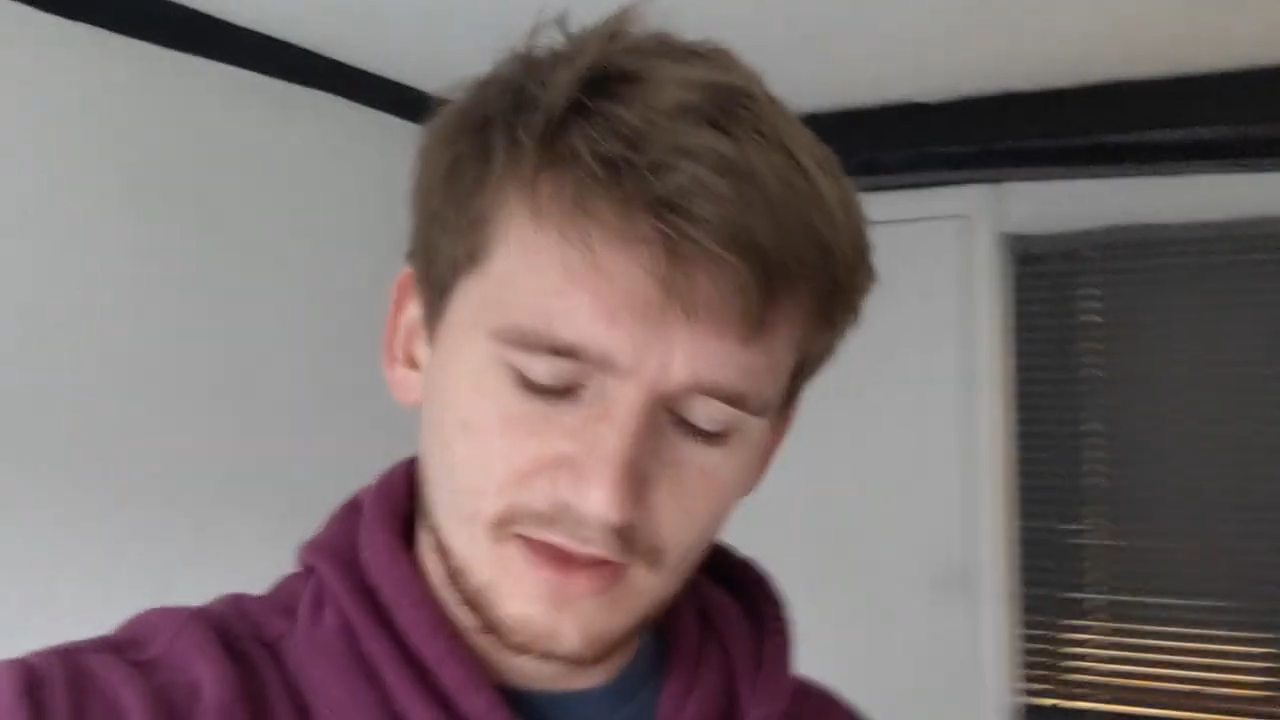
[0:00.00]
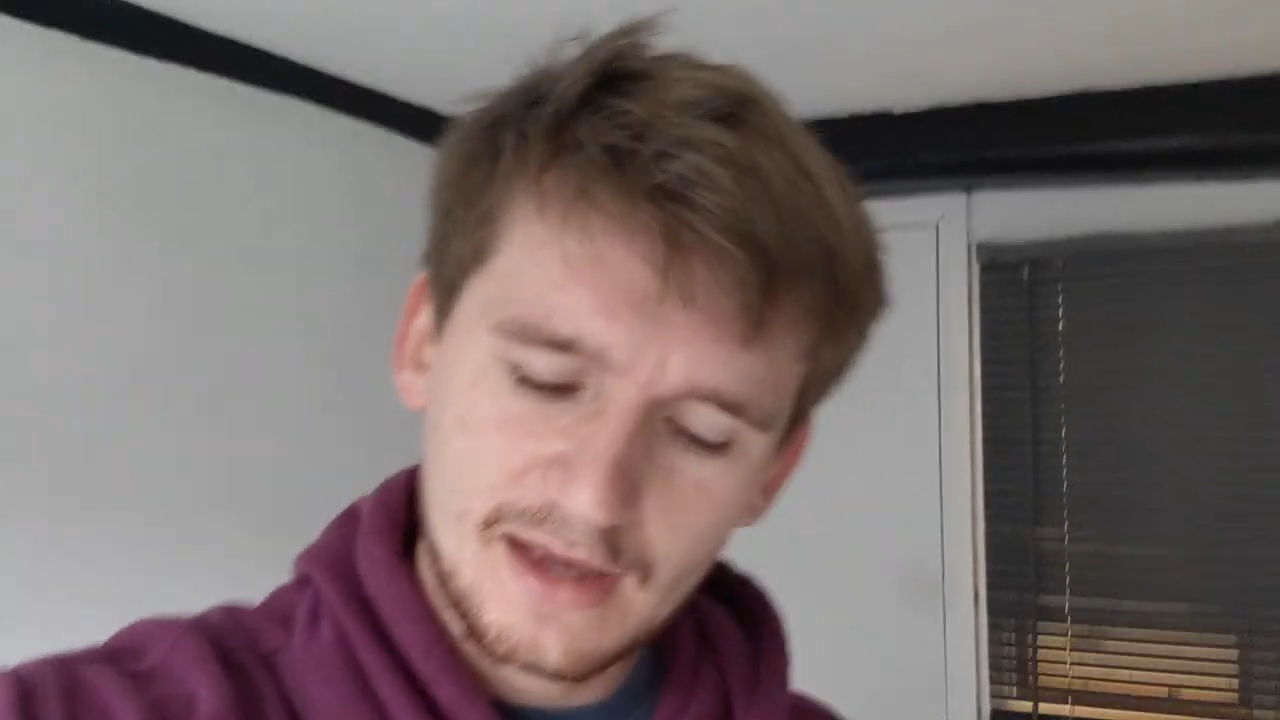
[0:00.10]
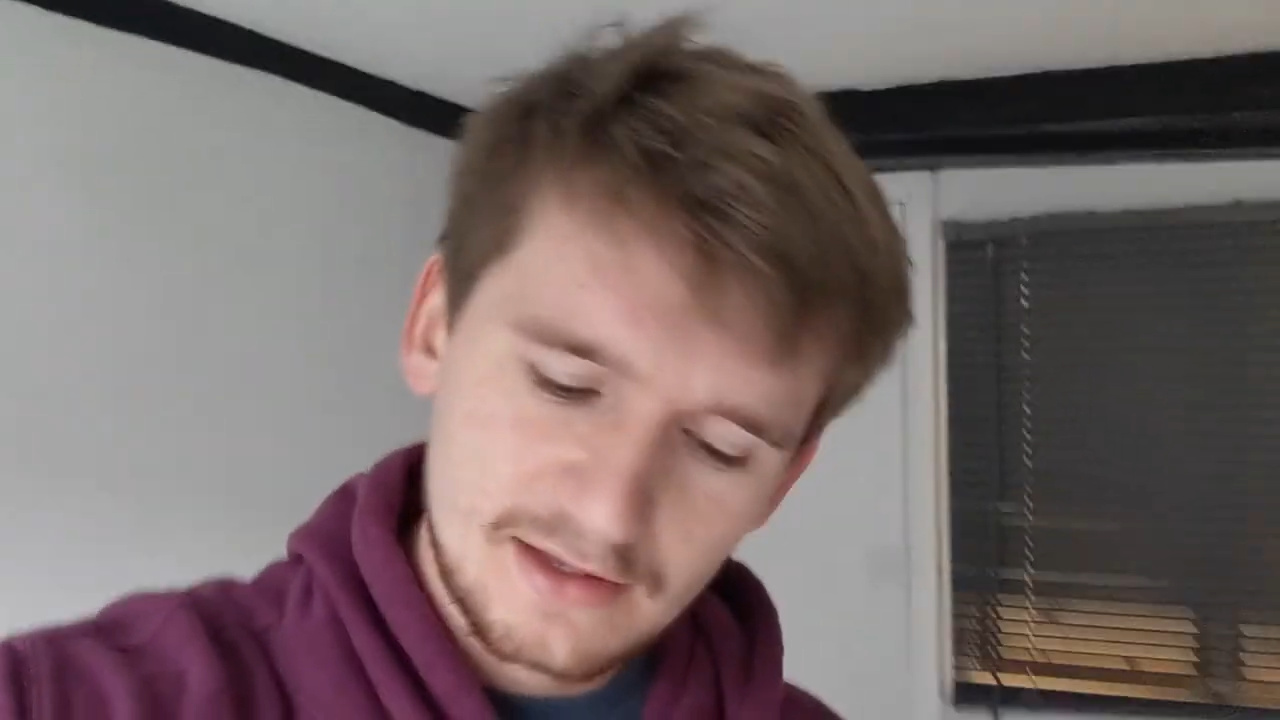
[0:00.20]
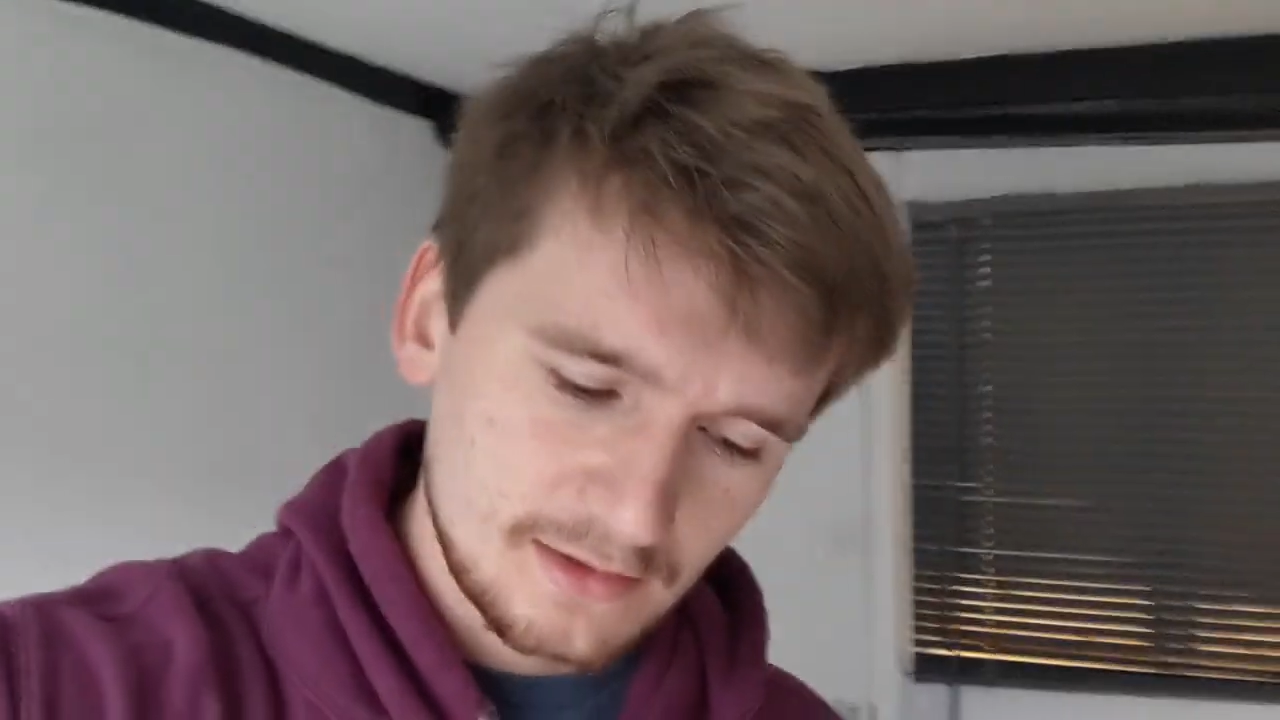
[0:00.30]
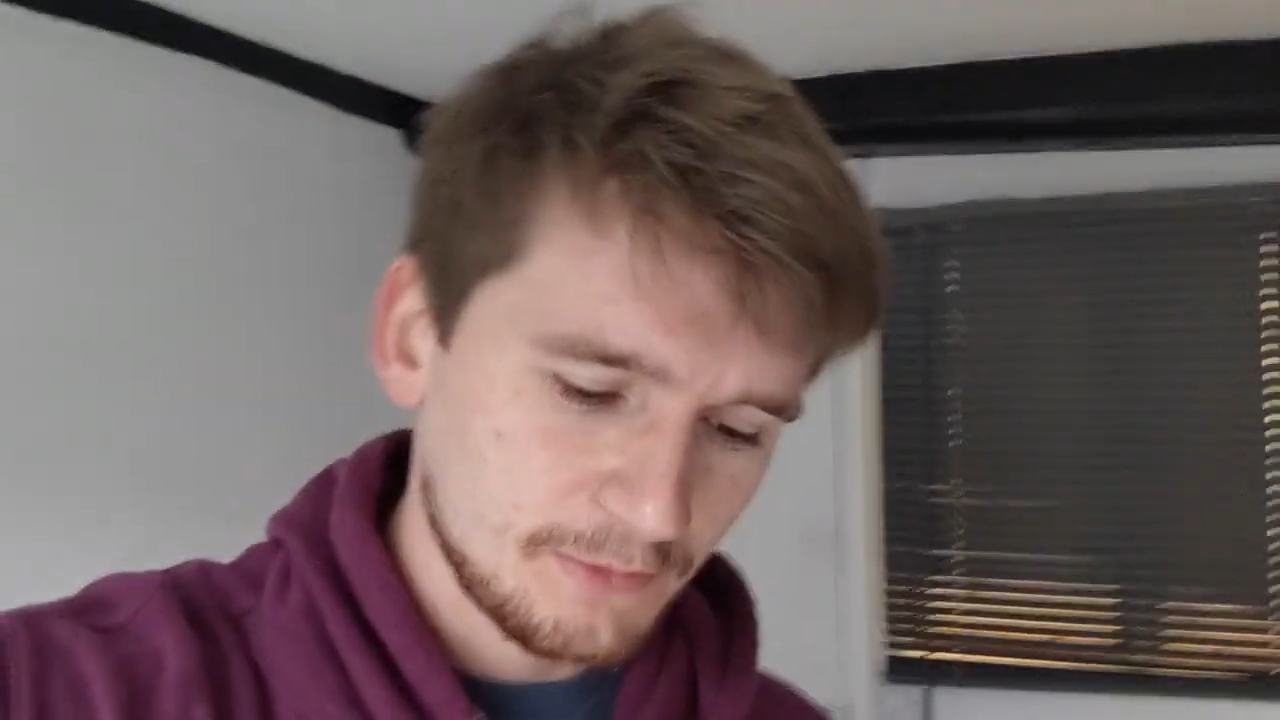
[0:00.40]
it's
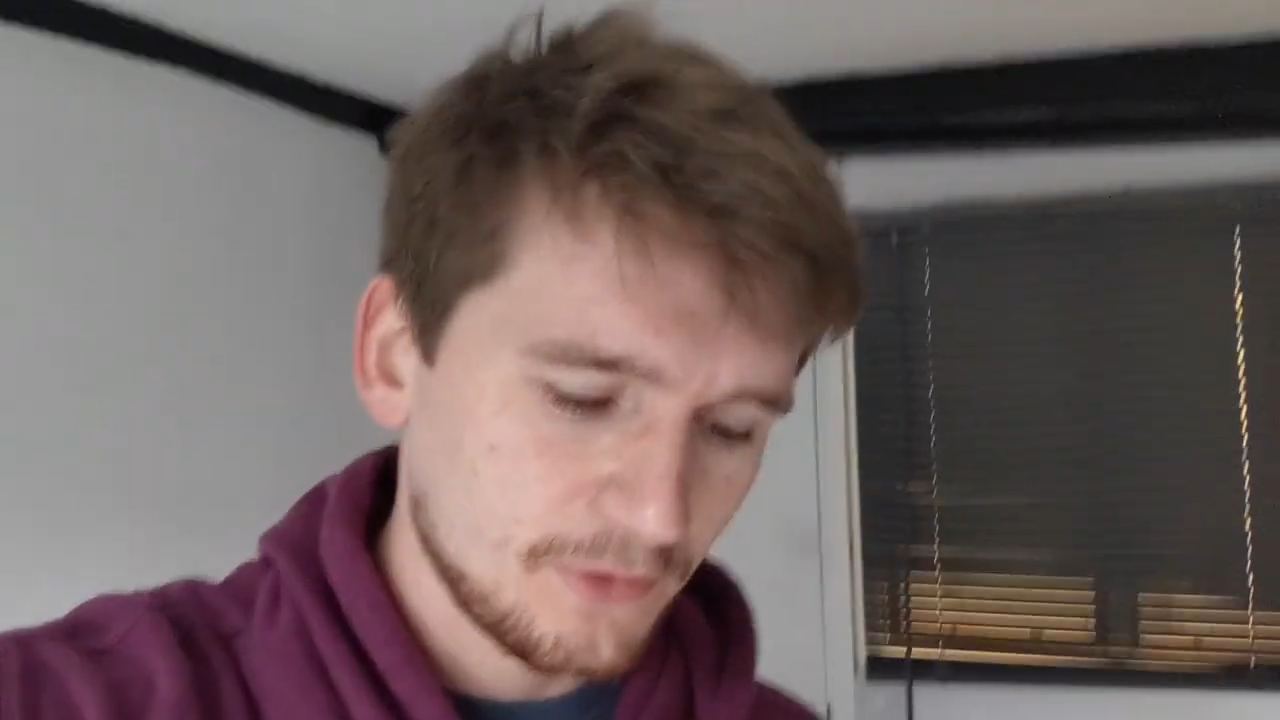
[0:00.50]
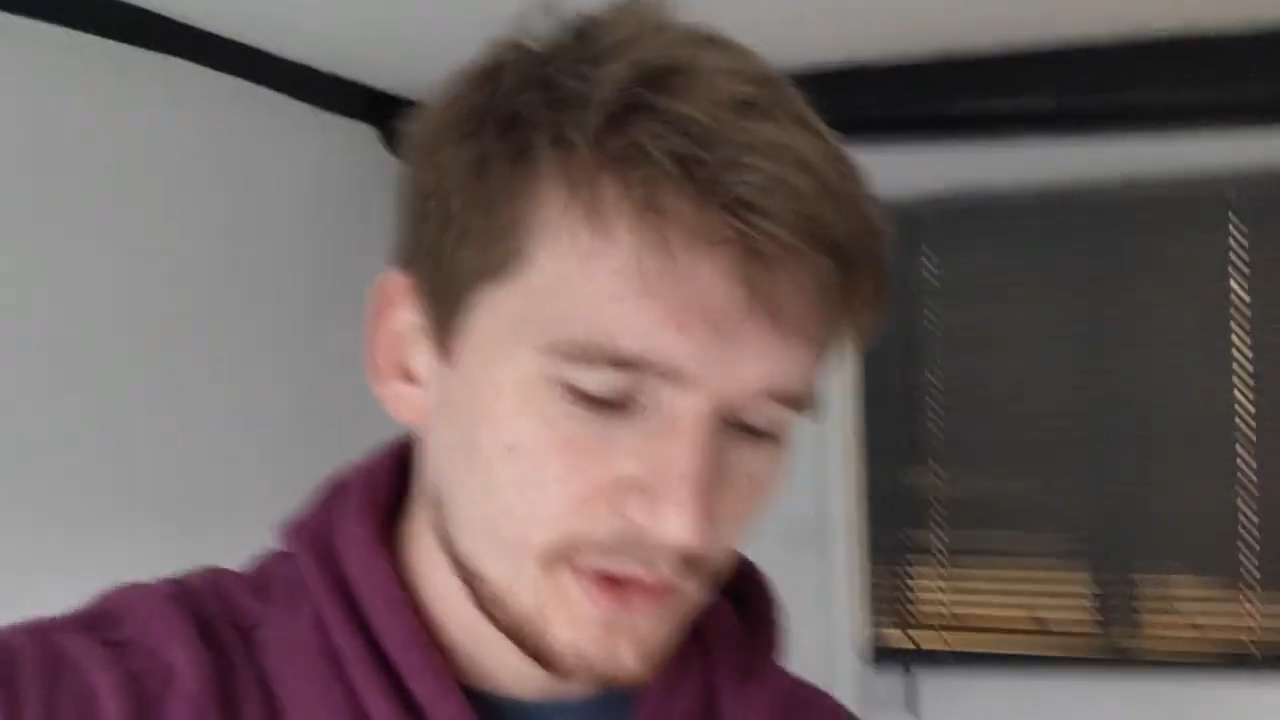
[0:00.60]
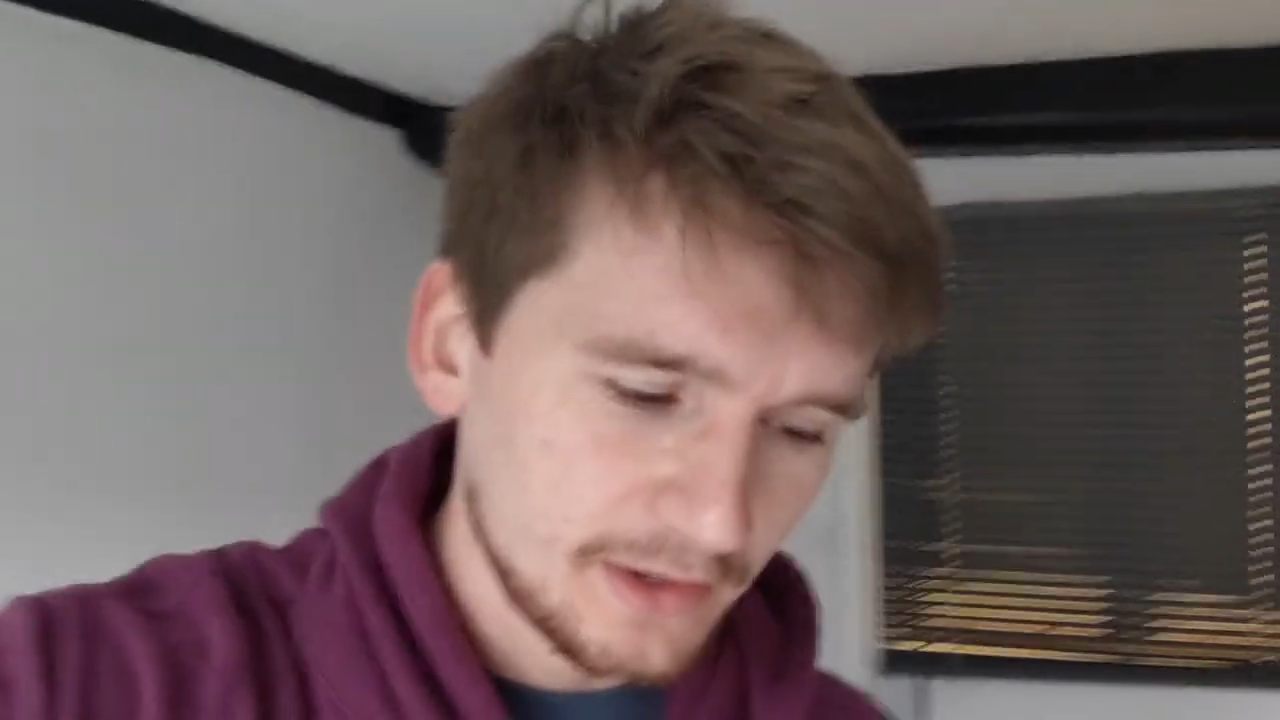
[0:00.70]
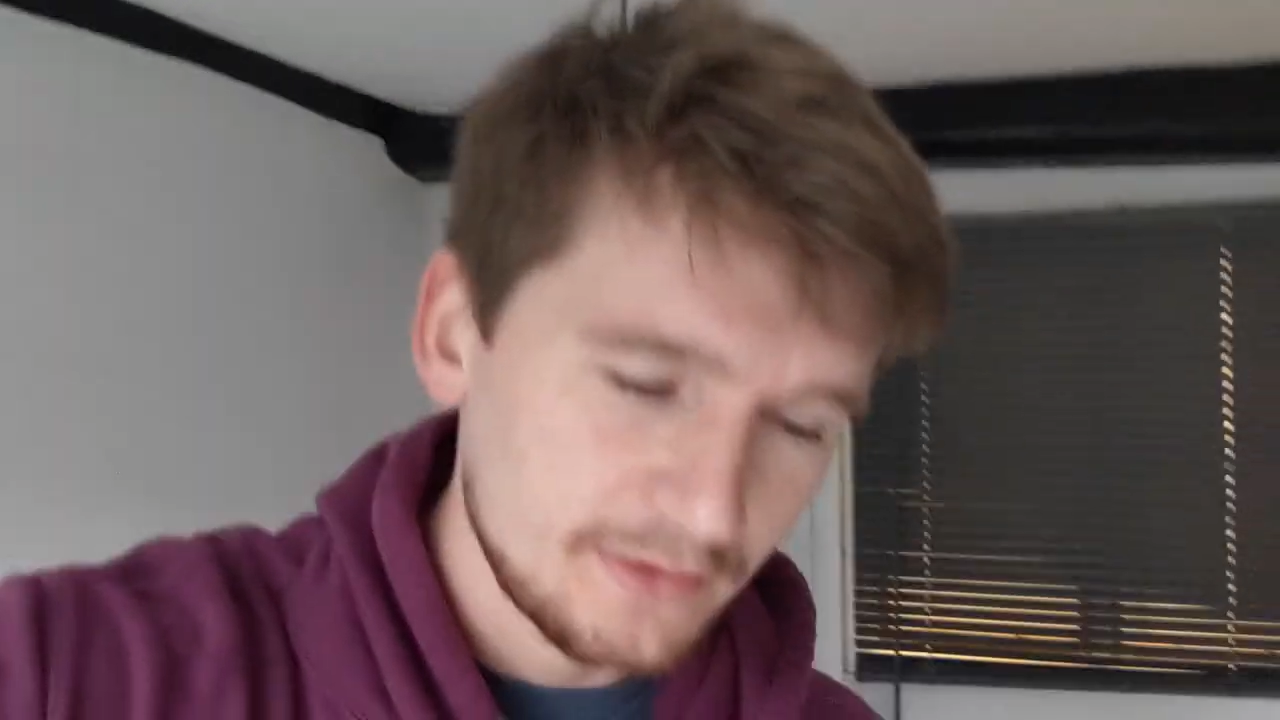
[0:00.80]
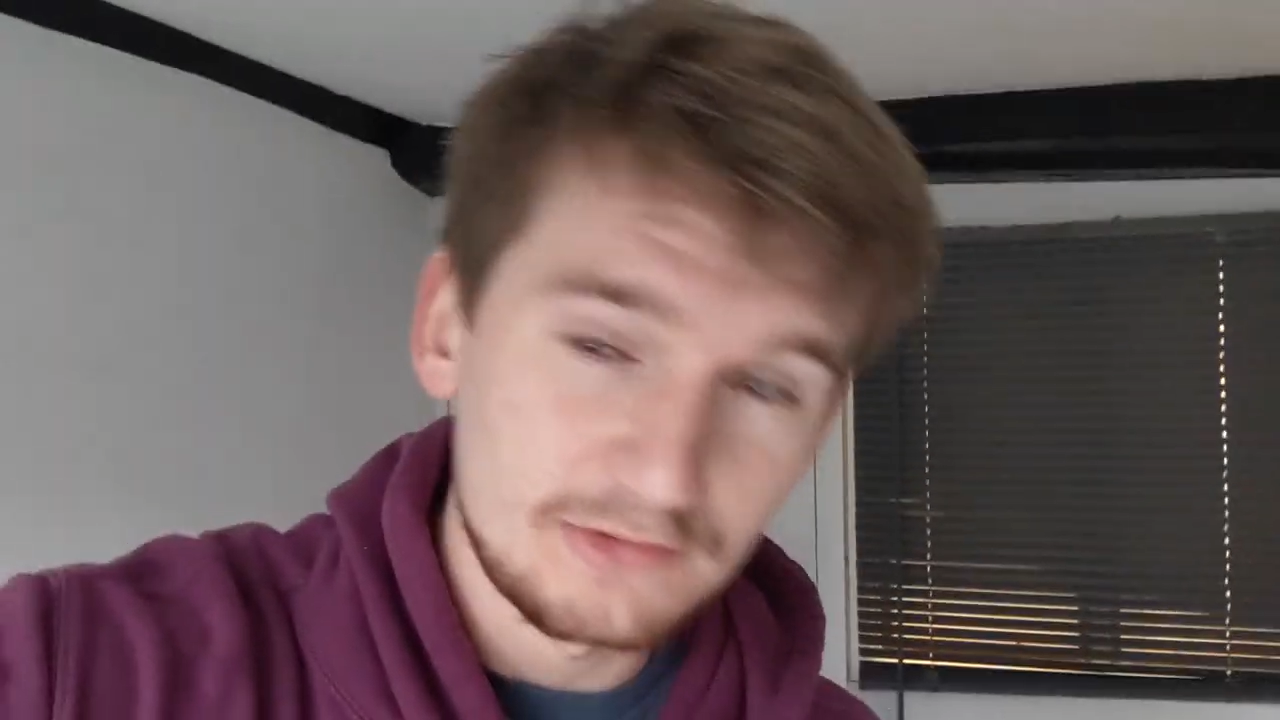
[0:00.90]
8 in the morning,